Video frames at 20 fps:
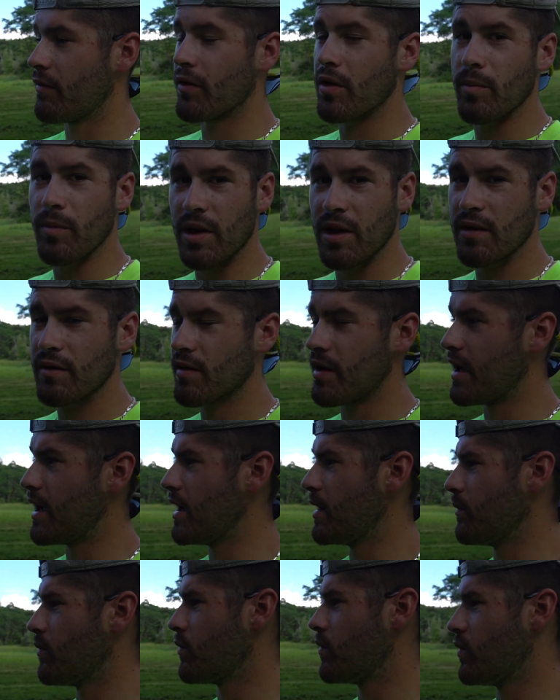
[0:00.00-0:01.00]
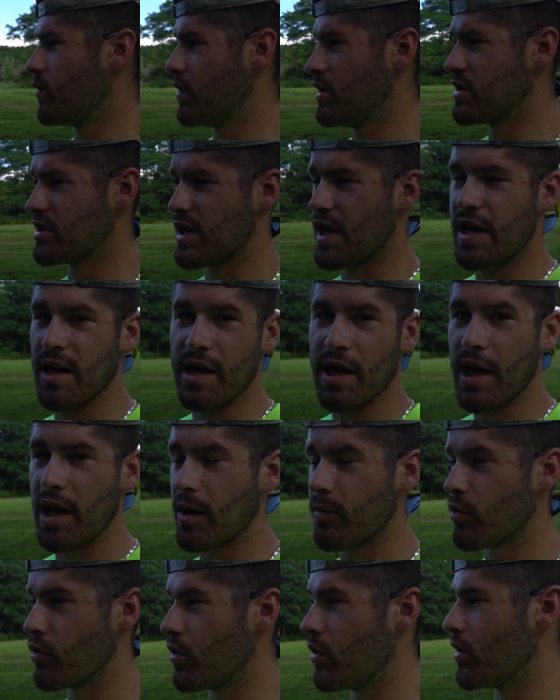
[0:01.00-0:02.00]
for the meantime, we just got the
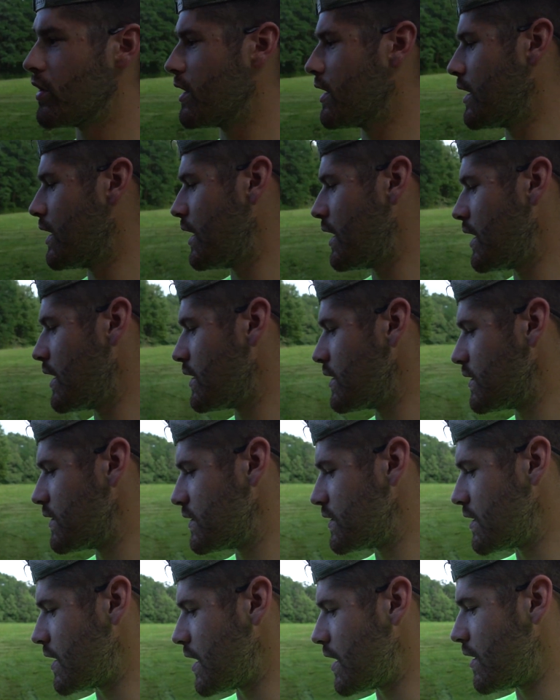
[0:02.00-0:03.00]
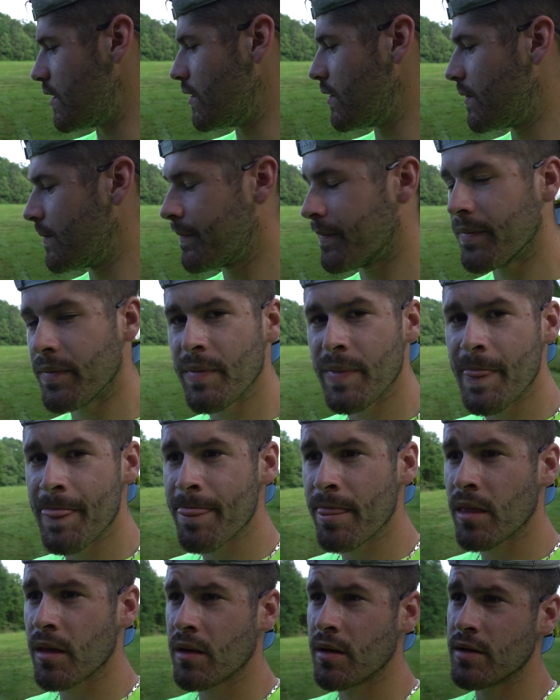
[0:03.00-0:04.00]
camera rolling in here, so
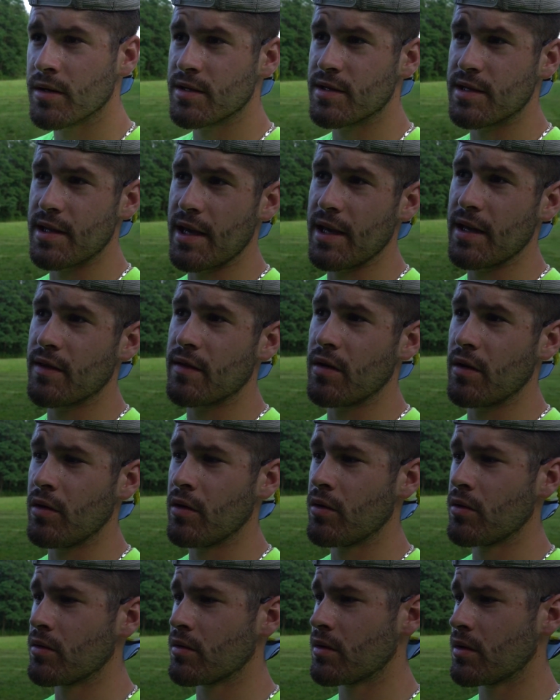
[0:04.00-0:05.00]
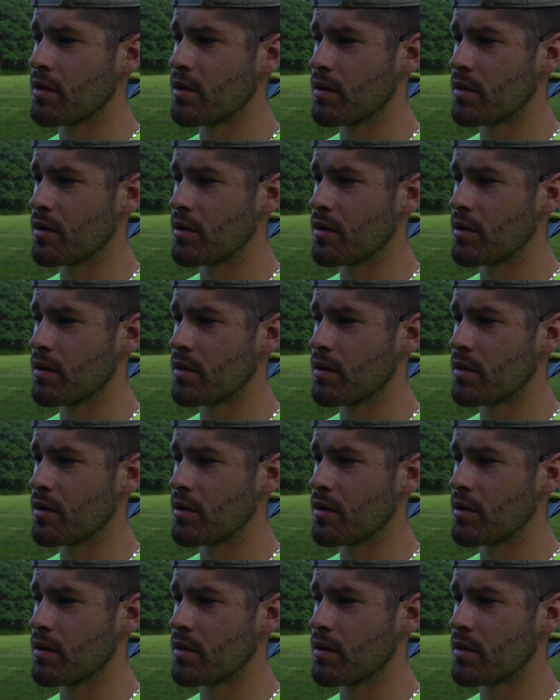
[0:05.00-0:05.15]
stay tuned.